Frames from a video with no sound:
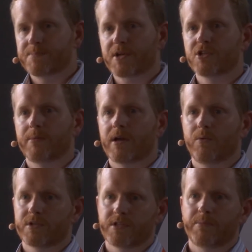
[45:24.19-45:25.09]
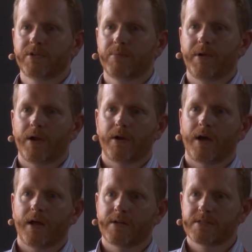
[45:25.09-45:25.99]
special about it? What does it bring to bear?
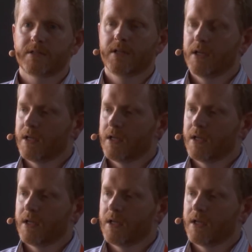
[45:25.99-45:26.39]
How does it?